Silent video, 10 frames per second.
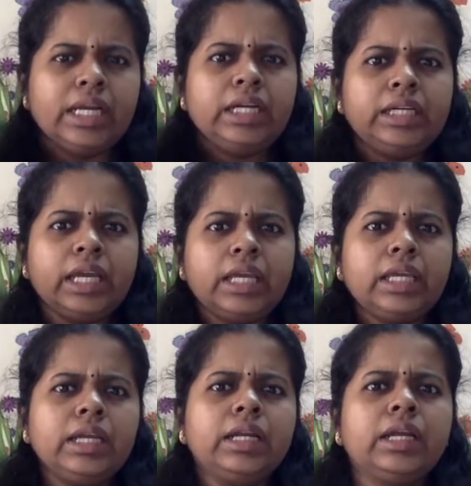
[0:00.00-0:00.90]

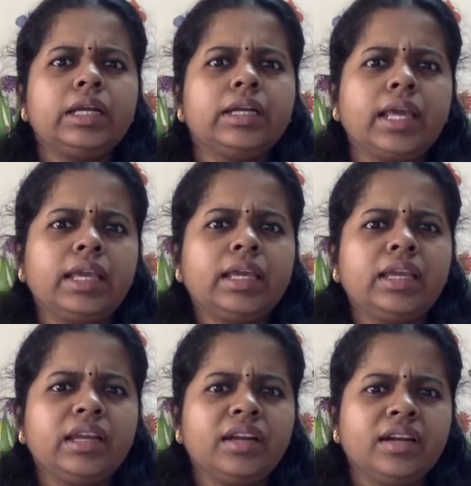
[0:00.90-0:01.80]
Ting,
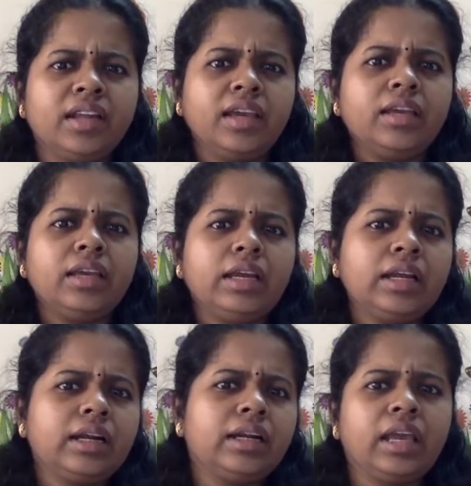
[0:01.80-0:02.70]
ting,
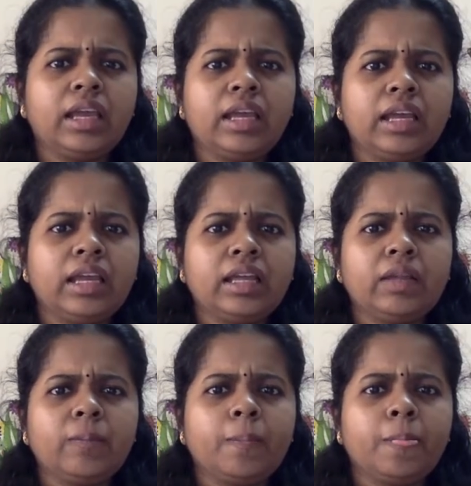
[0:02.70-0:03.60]
ting,
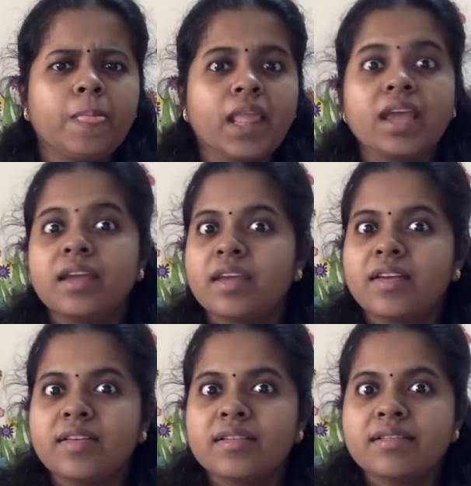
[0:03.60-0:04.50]
ting.
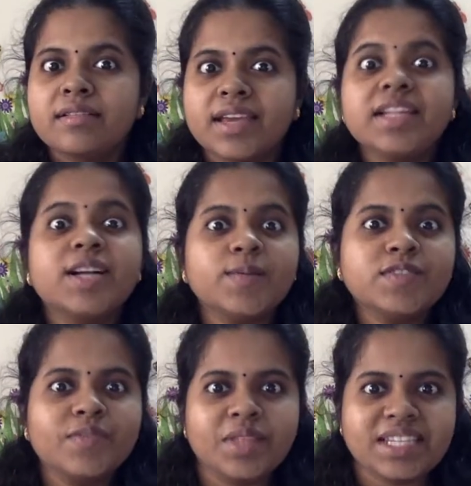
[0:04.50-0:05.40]
It comes
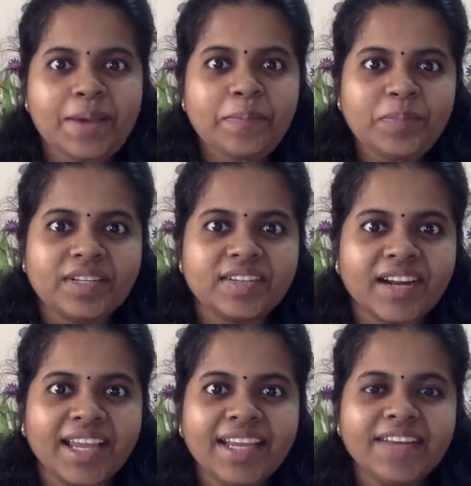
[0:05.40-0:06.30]
from the temple,
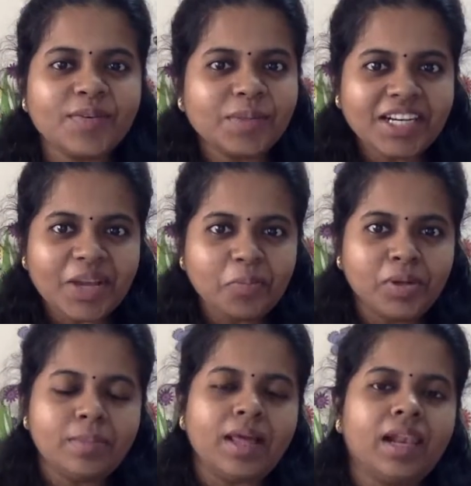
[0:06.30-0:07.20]
right? From the temple
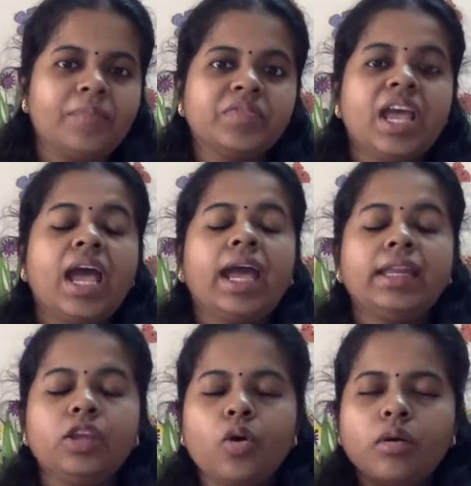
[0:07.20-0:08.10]
bell. And
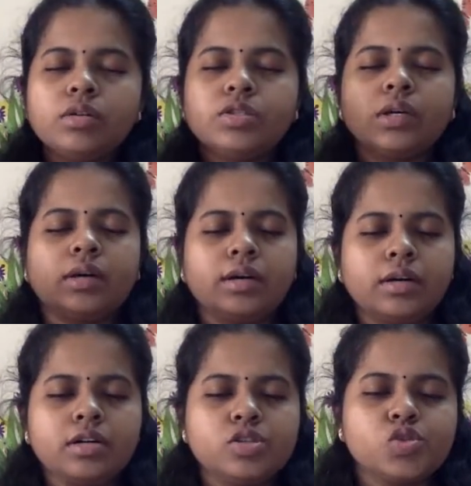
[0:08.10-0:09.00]
he also
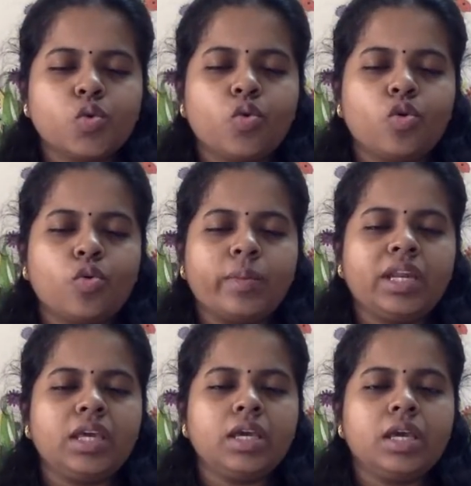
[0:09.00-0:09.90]
heard so
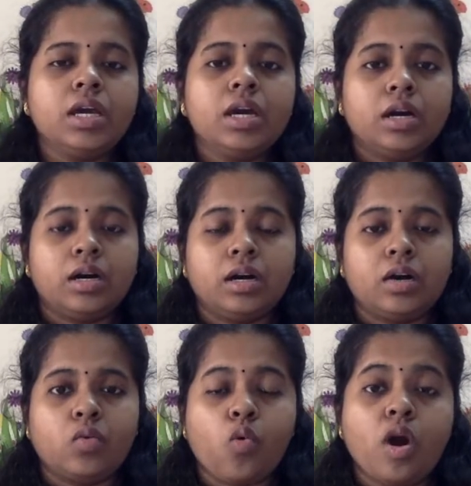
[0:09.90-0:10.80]
many
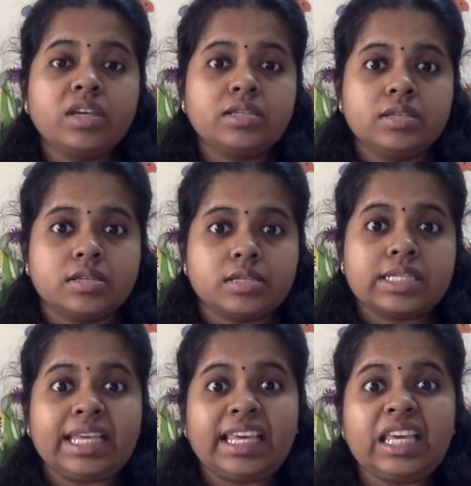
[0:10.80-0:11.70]
voices
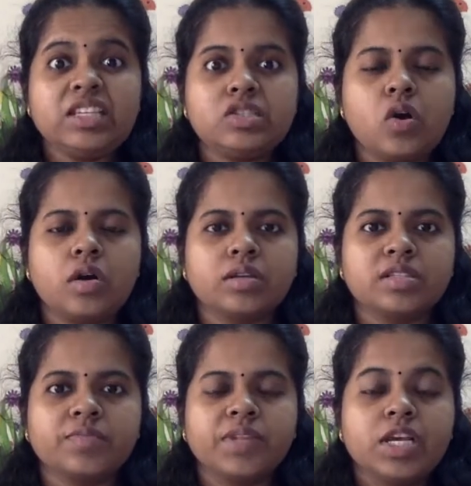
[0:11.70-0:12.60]
singing songs.
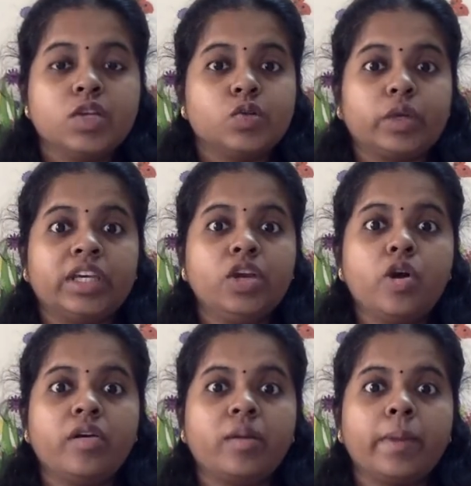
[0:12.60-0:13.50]
So he
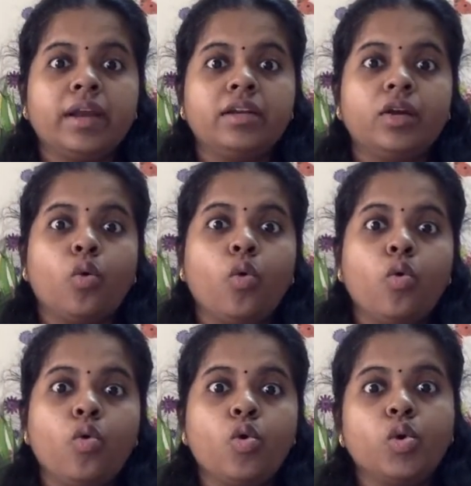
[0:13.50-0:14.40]
got reminded,
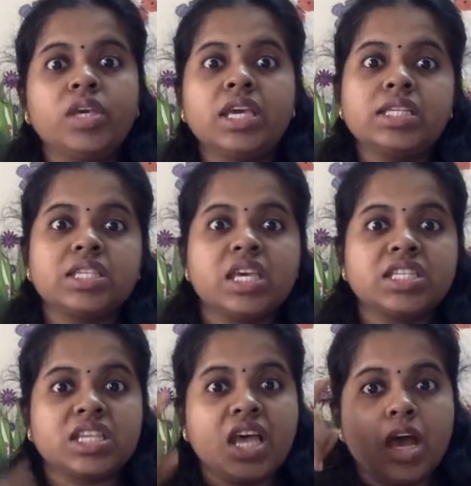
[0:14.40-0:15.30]
oh, yes, yes,
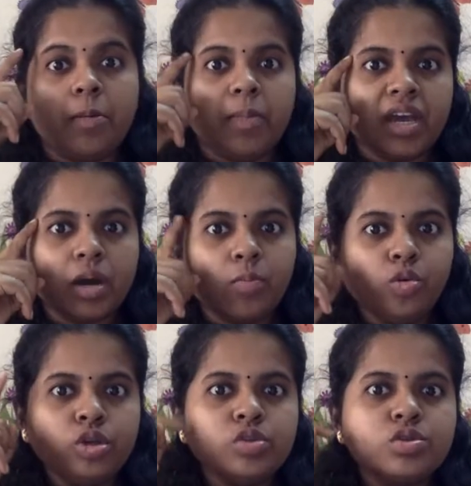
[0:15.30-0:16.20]
my Abu
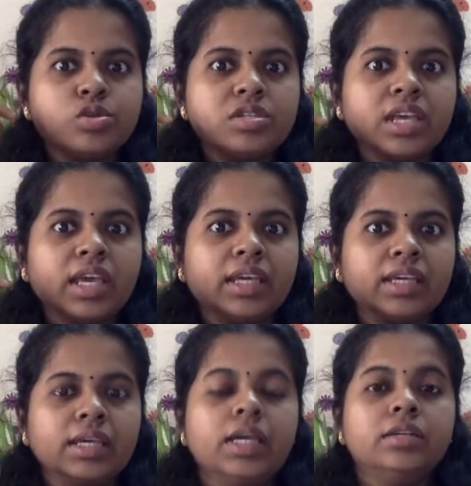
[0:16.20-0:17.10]
used to say
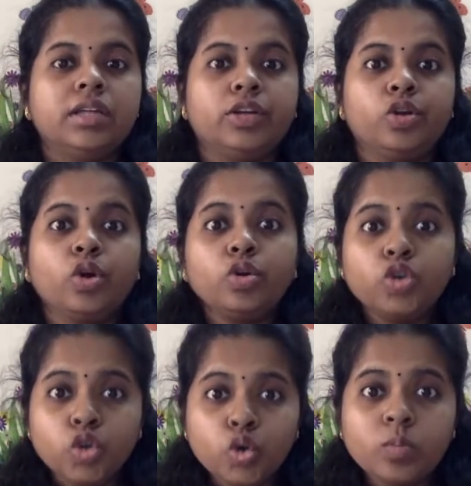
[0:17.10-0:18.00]
that,
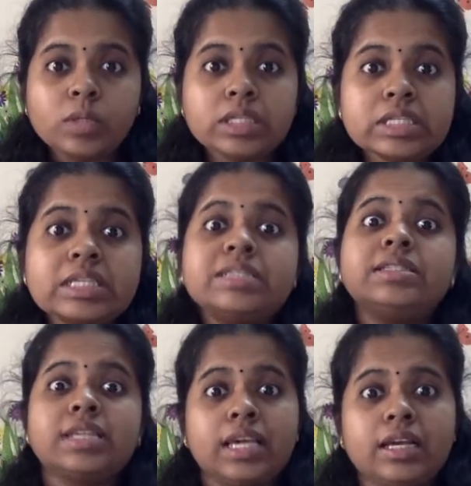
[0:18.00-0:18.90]
humans
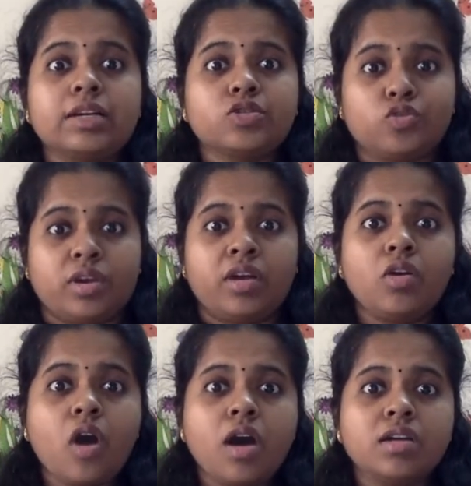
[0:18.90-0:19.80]
sing to their
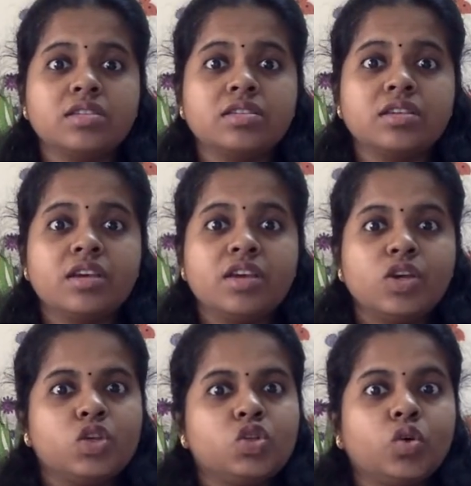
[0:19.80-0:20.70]
gods.
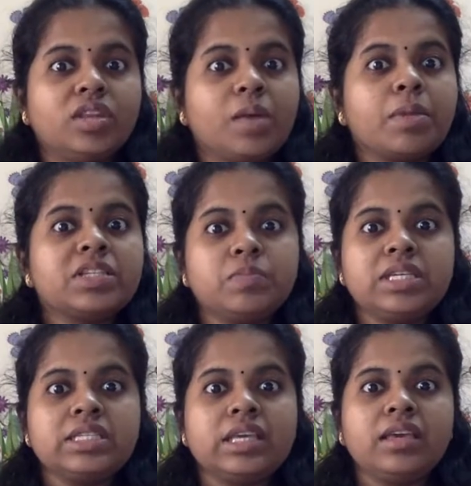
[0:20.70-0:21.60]
So they must be
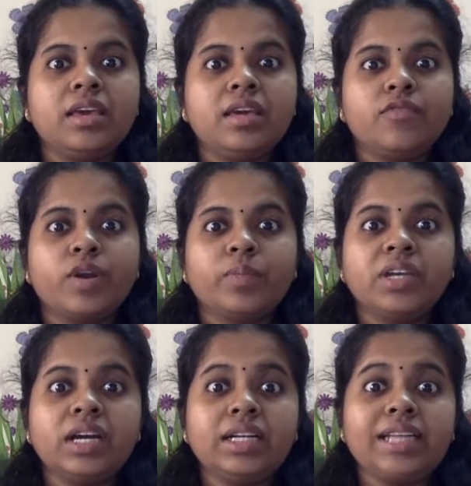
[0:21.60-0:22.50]
singing from the
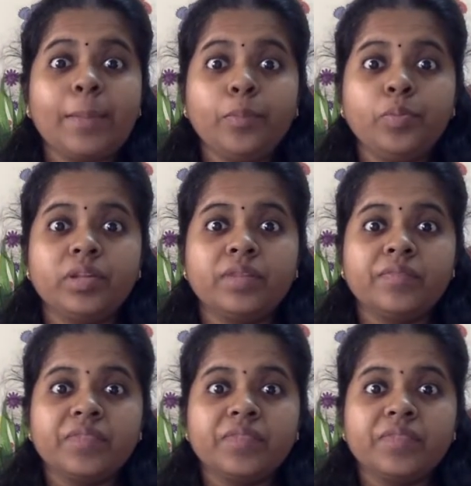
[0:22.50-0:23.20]
temple.